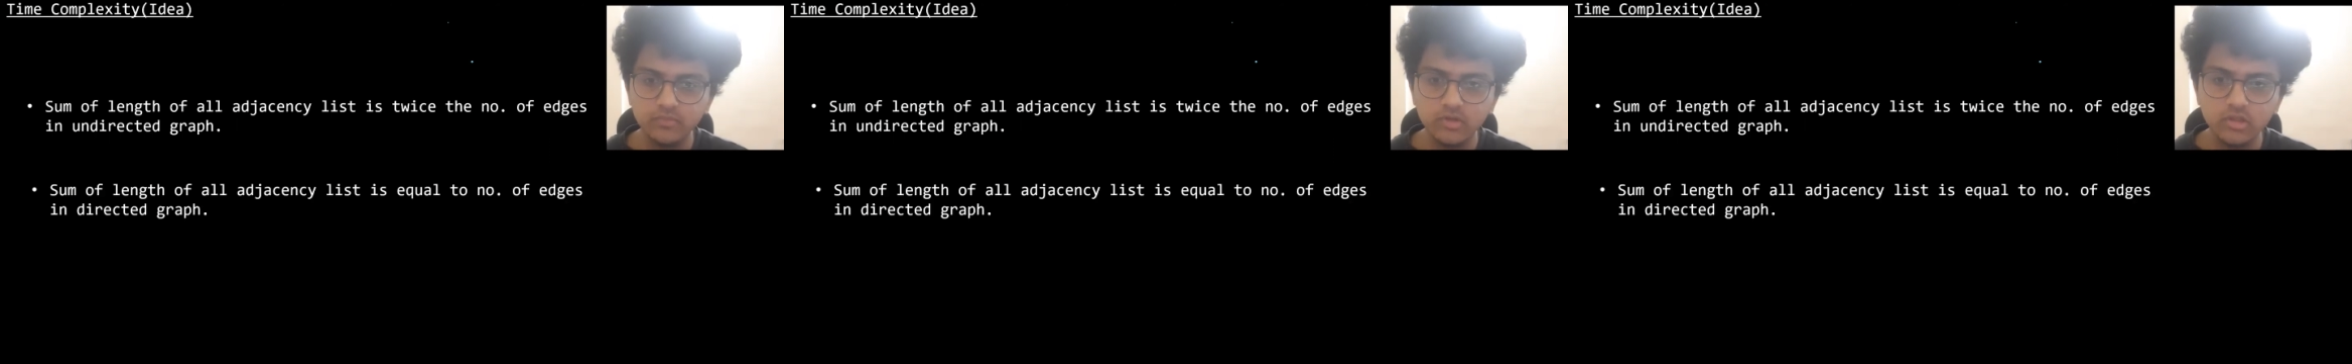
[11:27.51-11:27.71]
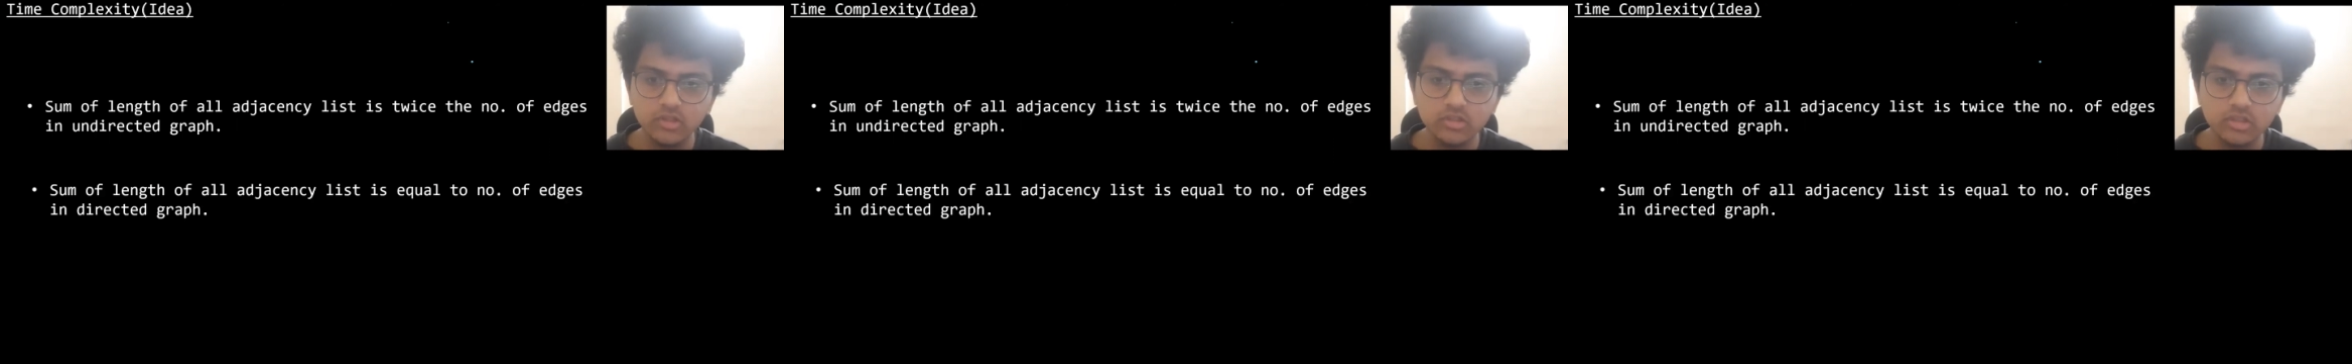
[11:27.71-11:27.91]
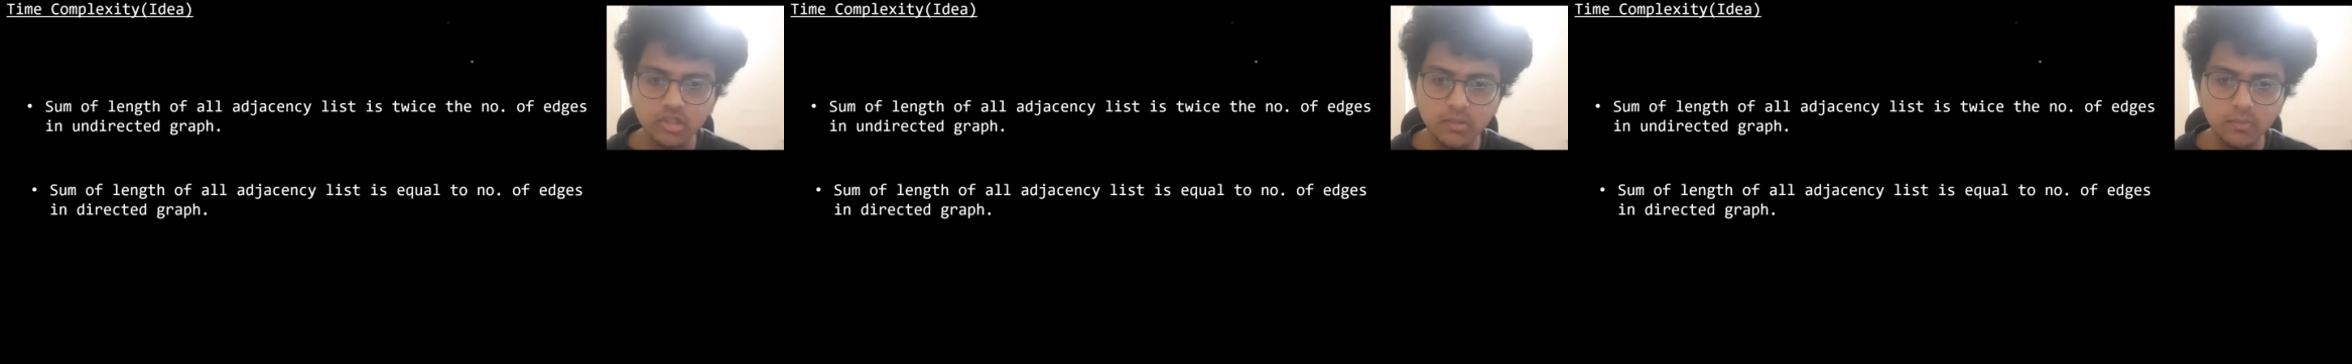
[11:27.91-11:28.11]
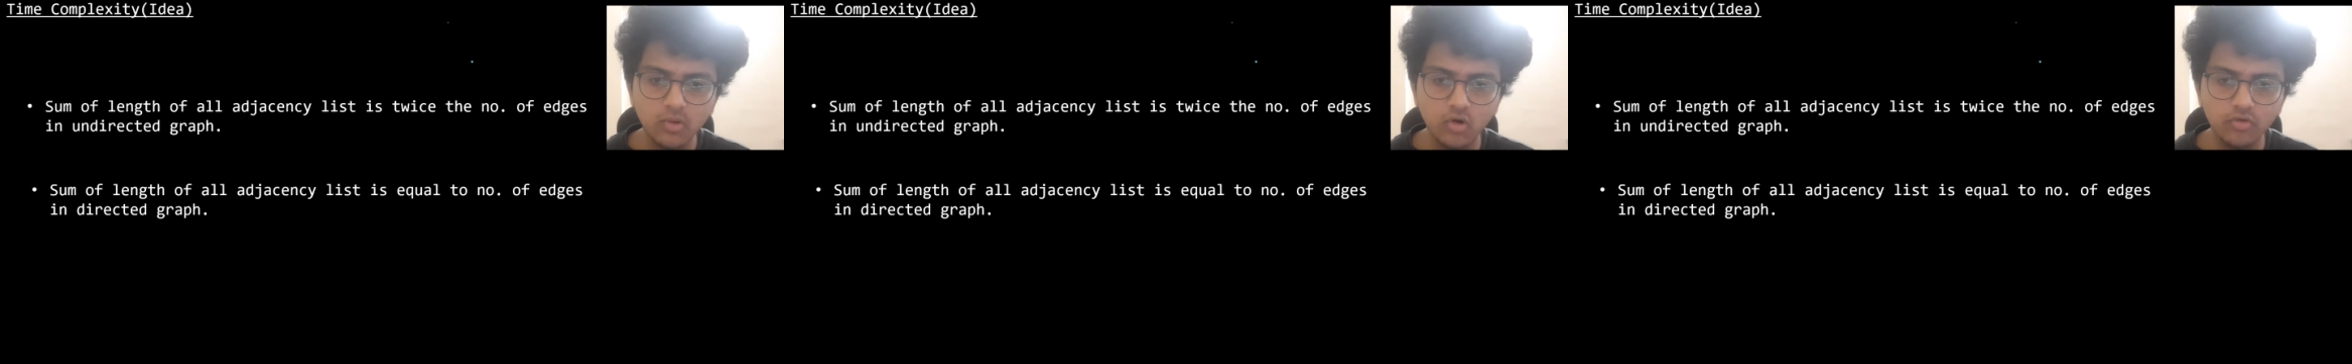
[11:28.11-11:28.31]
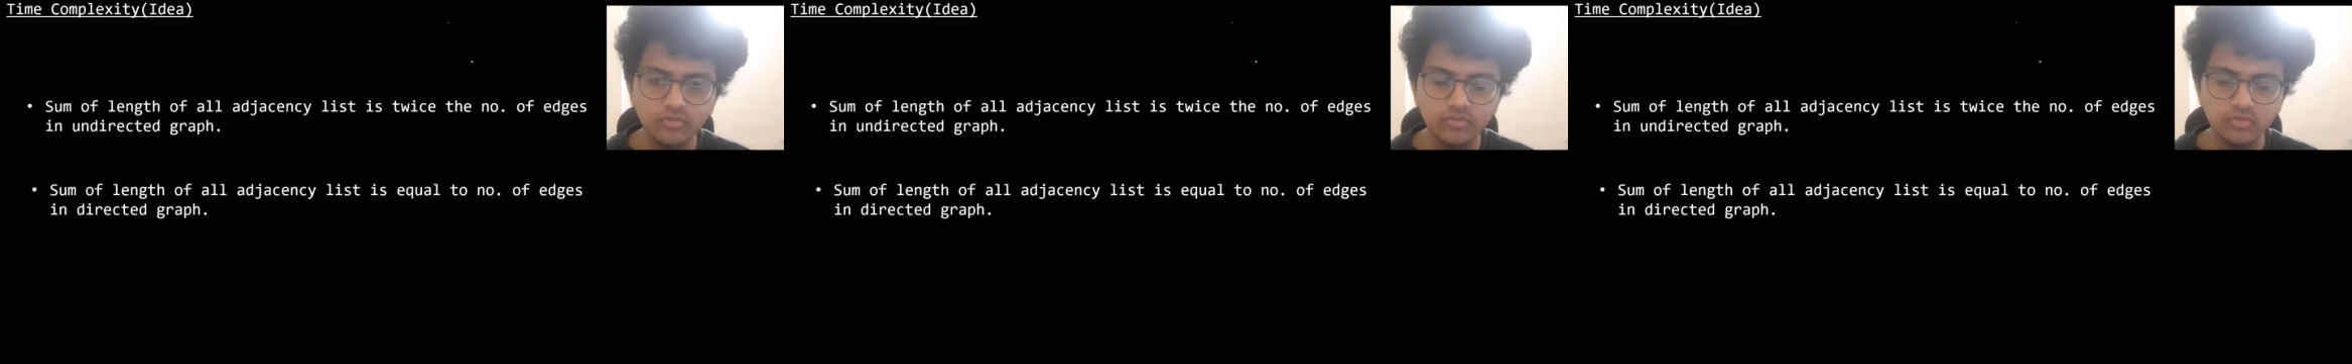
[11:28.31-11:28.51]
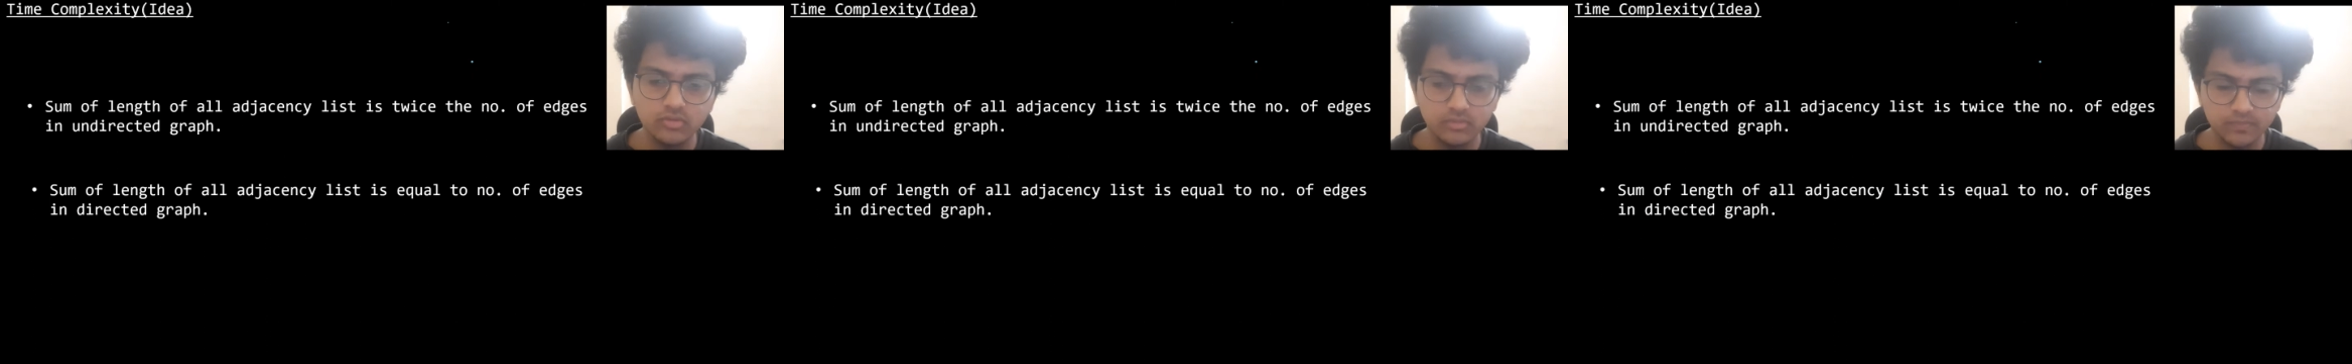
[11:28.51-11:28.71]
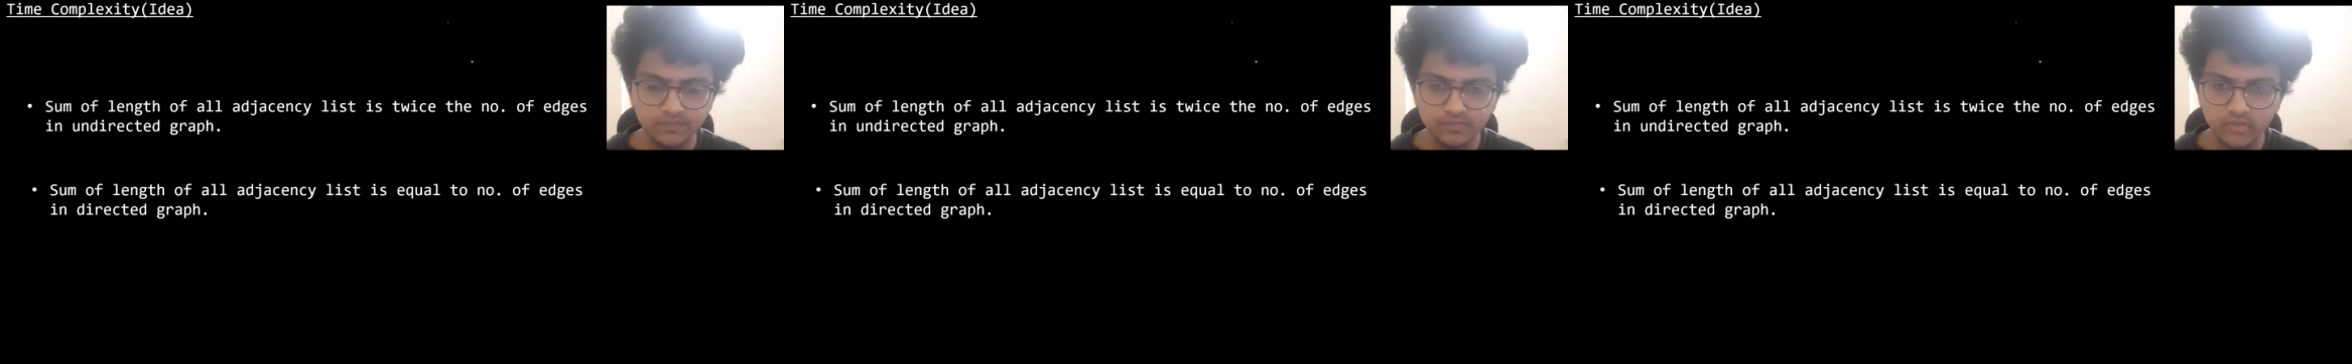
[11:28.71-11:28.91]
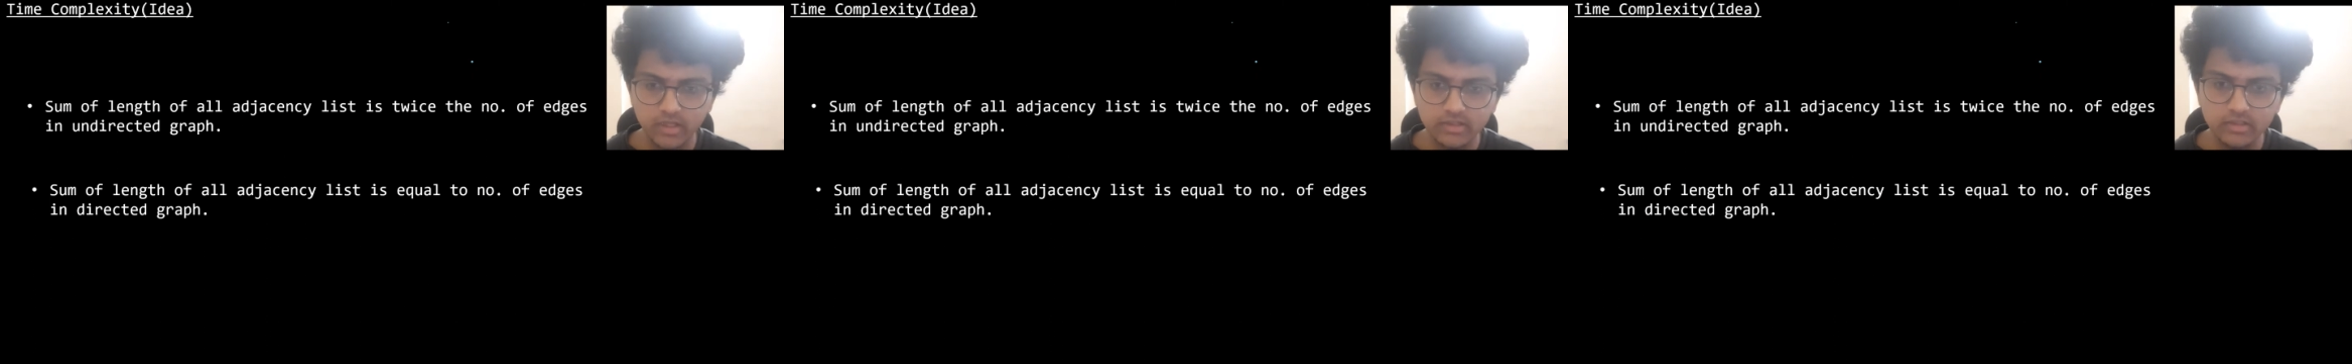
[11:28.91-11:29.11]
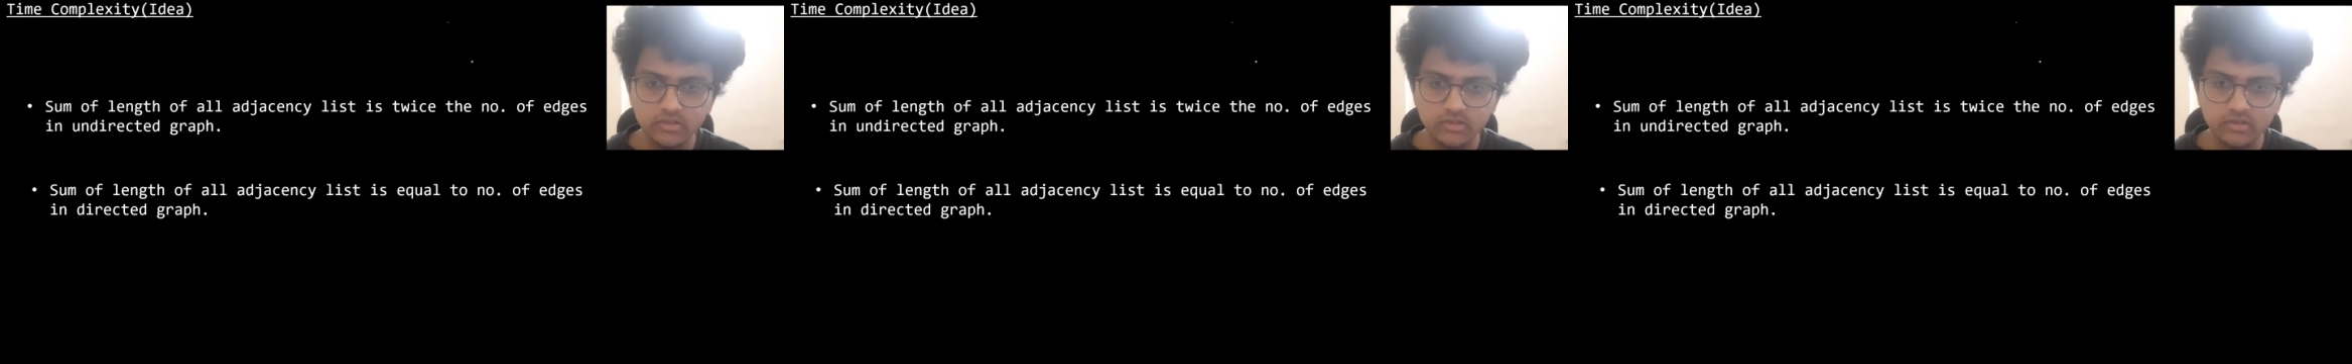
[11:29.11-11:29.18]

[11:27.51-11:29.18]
the